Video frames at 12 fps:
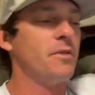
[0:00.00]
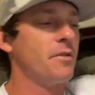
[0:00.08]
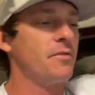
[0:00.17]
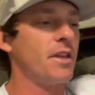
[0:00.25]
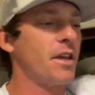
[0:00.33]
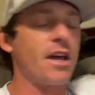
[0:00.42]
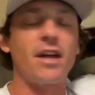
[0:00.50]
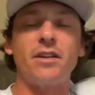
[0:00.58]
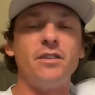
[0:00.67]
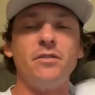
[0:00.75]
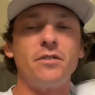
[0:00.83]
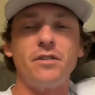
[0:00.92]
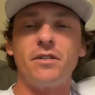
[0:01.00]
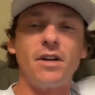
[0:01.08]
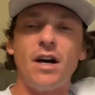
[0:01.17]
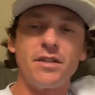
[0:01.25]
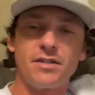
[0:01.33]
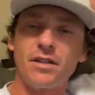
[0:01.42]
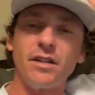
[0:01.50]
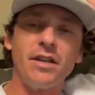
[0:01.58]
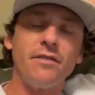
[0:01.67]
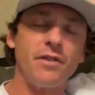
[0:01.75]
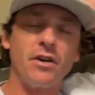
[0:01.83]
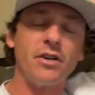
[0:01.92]
I feel like I could do it constantly.
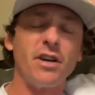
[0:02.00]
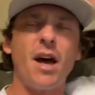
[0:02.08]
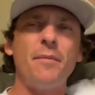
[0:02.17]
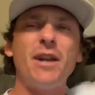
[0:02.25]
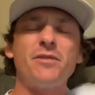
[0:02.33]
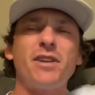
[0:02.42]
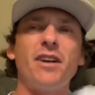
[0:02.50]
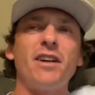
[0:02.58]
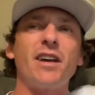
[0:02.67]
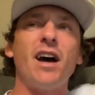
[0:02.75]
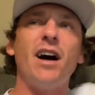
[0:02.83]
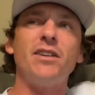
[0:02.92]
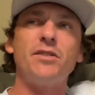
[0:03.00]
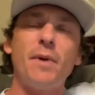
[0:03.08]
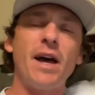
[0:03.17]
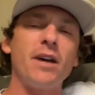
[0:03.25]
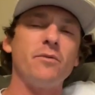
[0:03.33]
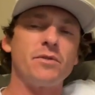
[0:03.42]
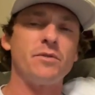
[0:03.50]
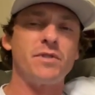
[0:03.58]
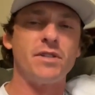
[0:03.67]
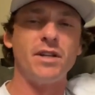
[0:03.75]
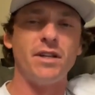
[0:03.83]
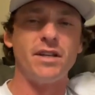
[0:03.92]
It felt good. I mean, I was carrying a college bag, which was
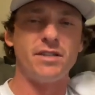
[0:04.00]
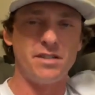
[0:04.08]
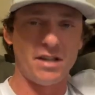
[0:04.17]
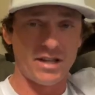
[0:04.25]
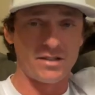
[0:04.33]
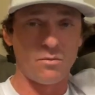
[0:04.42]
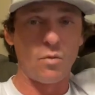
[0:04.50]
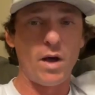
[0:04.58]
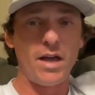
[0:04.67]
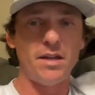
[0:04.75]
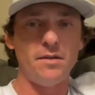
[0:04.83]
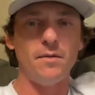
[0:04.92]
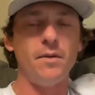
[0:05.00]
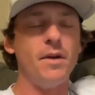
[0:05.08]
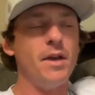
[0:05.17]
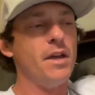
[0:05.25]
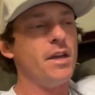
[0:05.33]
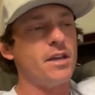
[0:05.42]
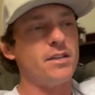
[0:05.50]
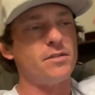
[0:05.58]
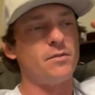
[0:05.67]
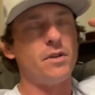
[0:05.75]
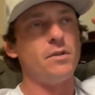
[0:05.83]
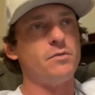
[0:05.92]
still, it still had some weight because
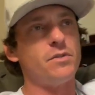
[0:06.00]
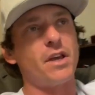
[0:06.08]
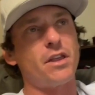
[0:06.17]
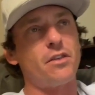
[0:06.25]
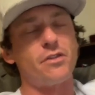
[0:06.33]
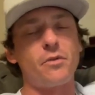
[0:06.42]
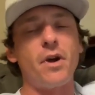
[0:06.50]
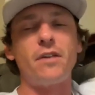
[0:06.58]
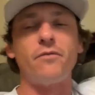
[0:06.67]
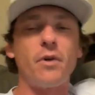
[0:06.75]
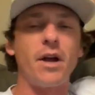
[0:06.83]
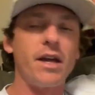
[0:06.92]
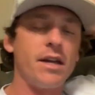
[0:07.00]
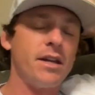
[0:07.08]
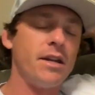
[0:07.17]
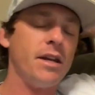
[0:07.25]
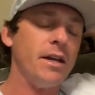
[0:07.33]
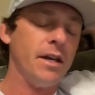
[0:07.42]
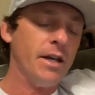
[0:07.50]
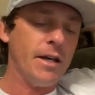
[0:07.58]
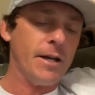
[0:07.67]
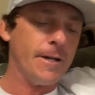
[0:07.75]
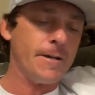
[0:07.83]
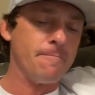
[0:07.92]
it was like the threat of rain and,
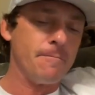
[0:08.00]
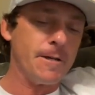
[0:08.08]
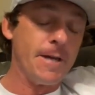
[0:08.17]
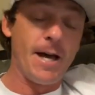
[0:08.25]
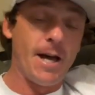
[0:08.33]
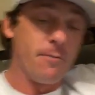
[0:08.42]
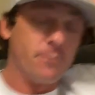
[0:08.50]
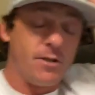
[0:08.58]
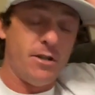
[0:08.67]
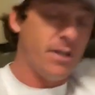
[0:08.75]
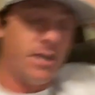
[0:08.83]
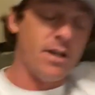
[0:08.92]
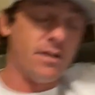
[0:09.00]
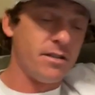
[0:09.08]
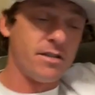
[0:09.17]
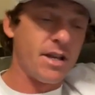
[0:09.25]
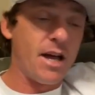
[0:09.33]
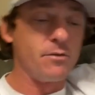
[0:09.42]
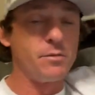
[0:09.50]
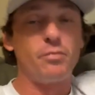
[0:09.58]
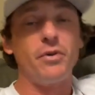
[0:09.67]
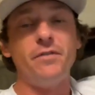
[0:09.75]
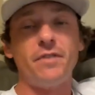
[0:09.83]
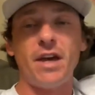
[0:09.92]
um, but yeah, I was good. Honestly, I was
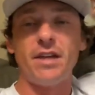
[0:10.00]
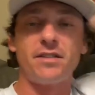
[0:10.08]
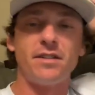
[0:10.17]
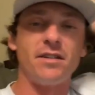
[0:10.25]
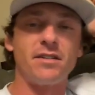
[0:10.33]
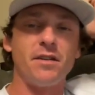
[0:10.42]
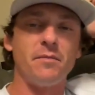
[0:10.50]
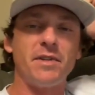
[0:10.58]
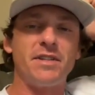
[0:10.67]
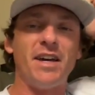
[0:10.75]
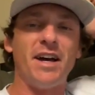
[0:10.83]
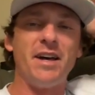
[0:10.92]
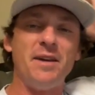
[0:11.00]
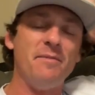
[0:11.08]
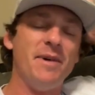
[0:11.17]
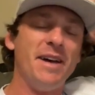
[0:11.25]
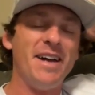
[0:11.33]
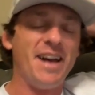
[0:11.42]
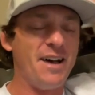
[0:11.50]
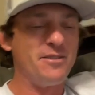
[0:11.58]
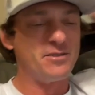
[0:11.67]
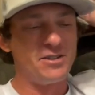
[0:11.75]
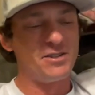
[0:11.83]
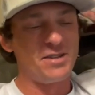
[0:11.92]
briefcasing it some of the time. I
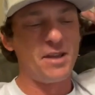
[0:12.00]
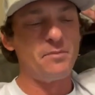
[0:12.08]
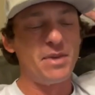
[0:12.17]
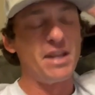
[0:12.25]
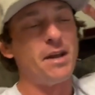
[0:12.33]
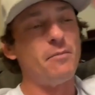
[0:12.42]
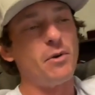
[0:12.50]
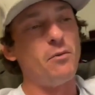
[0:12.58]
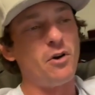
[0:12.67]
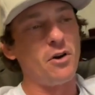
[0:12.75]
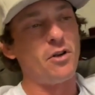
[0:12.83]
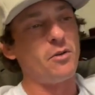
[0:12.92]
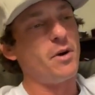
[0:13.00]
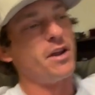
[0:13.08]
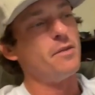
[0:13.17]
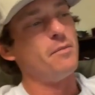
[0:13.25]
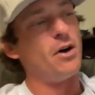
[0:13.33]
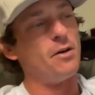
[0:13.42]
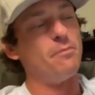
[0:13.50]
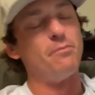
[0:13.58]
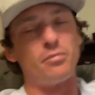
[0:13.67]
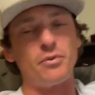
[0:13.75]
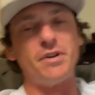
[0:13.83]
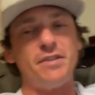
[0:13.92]
was just like, Ben, I'm going to walk all the way all
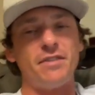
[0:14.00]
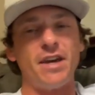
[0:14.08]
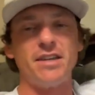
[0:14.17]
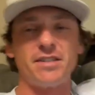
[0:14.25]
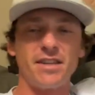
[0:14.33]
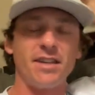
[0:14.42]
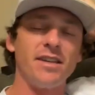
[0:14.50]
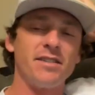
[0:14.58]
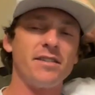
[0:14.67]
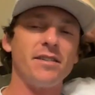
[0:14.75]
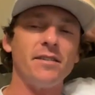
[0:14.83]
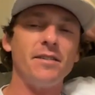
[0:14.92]
briefcasing this.